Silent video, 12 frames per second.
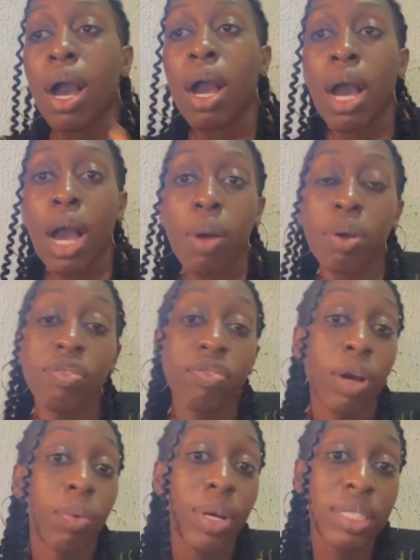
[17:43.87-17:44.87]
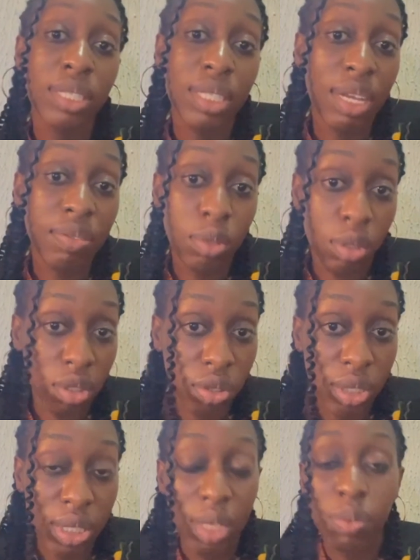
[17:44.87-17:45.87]
However, when it's left
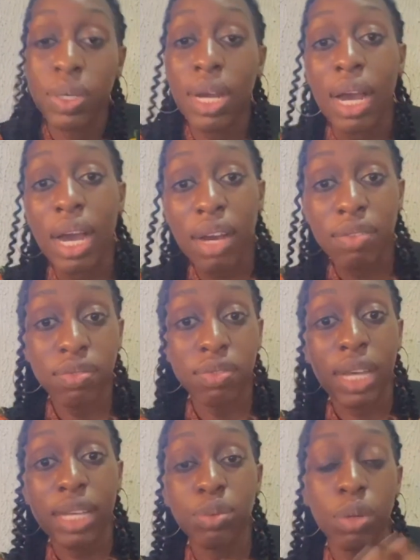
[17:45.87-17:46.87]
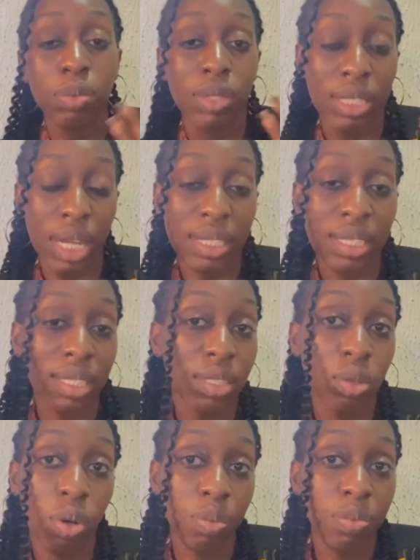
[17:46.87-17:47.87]
untreated, that's when we start
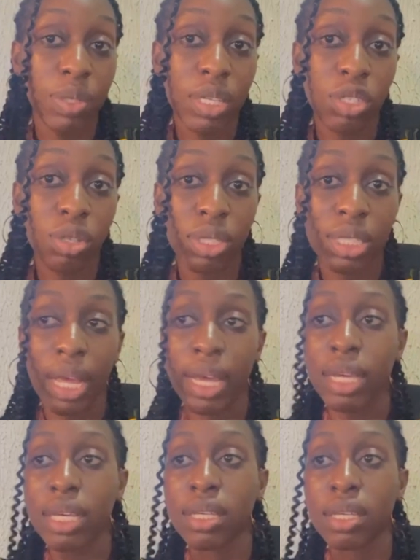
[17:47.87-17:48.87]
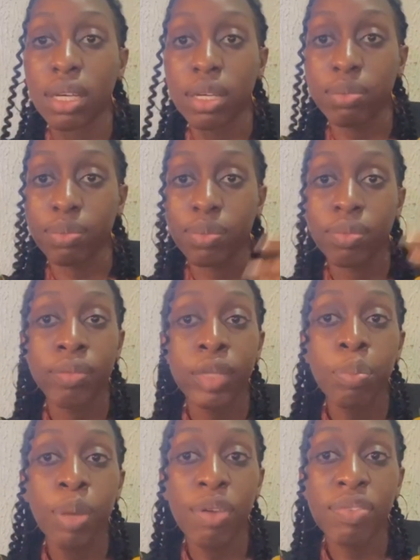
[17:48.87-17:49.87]
seeing complications like
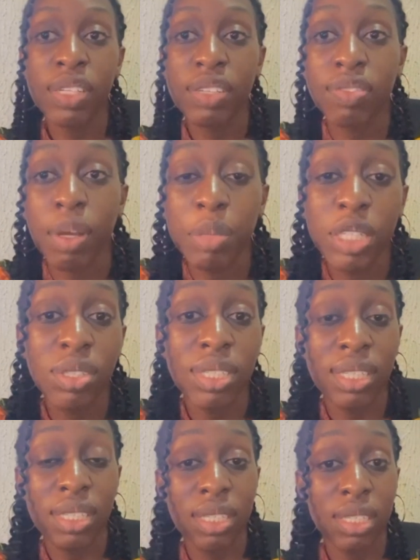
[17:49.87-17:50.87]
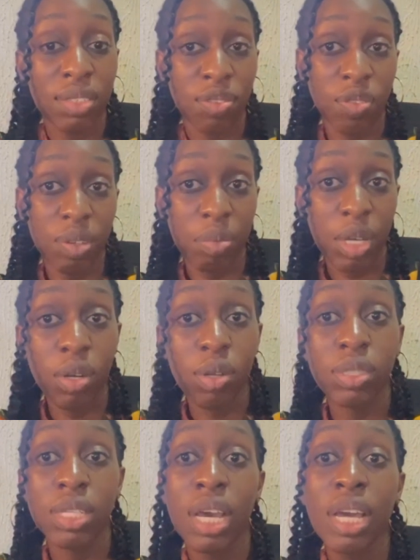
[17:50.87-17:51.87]
pelvic inflammatory disease in
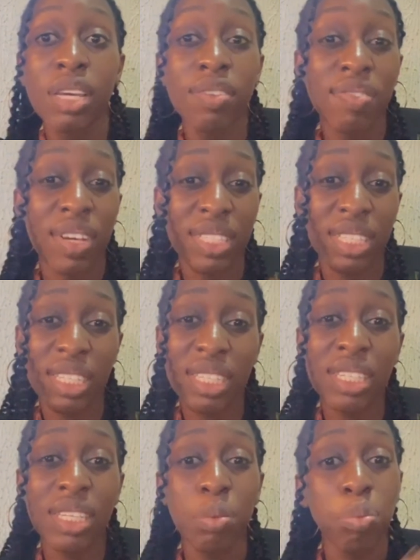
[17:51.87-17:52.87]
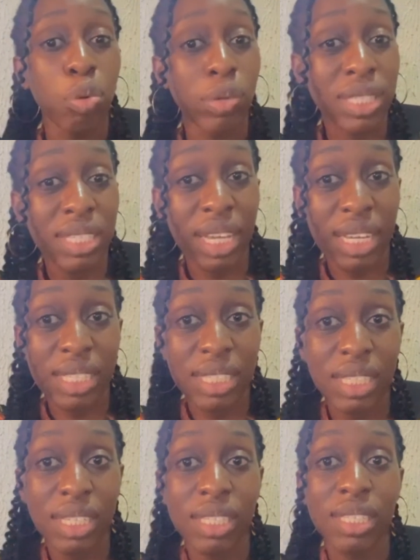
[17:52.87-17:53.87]
females, infertility in both
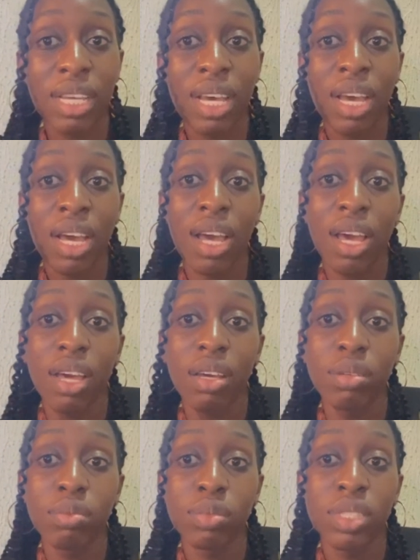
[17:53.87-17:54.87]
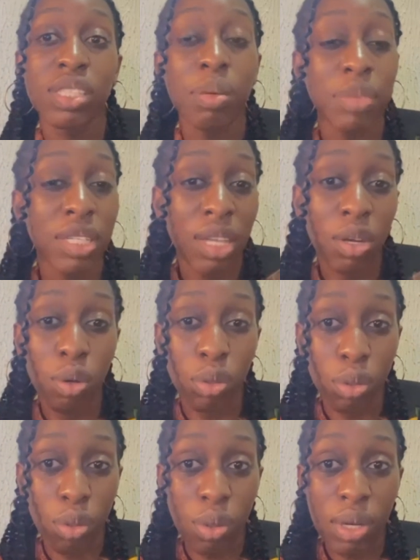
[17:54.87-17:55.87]
sexes, disseminated
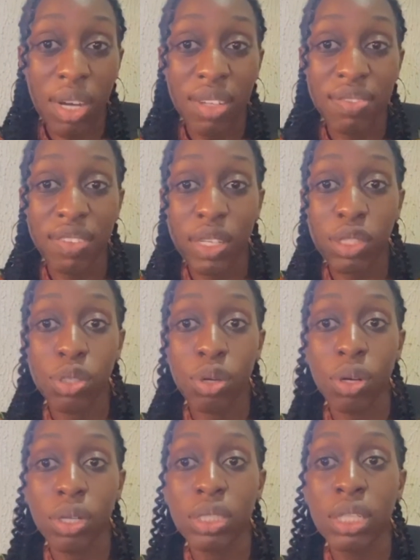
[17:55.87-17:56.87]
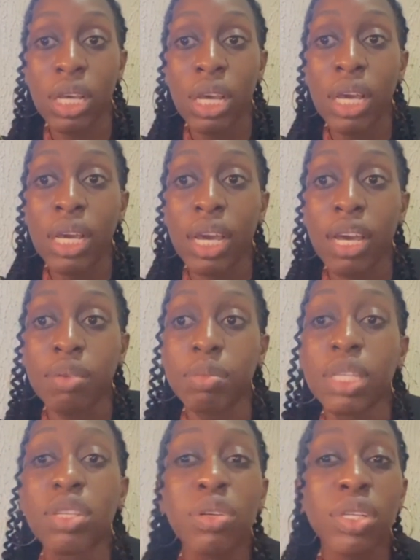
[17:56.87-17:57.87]
gonococcal infection,
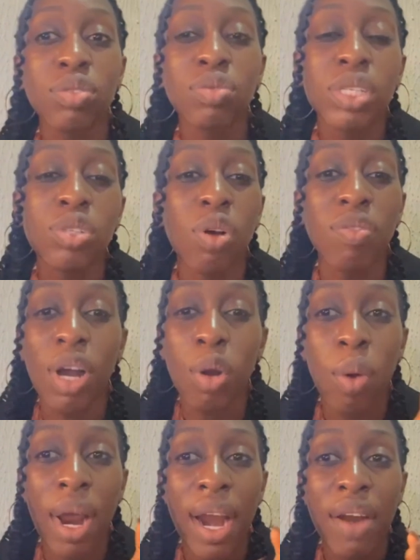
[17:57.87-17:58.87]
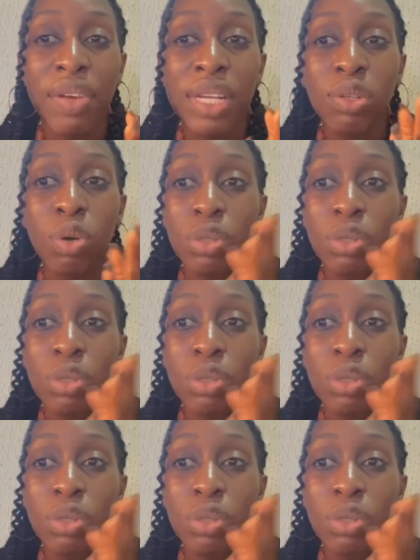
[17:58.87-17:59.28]
increased risk of acquiring or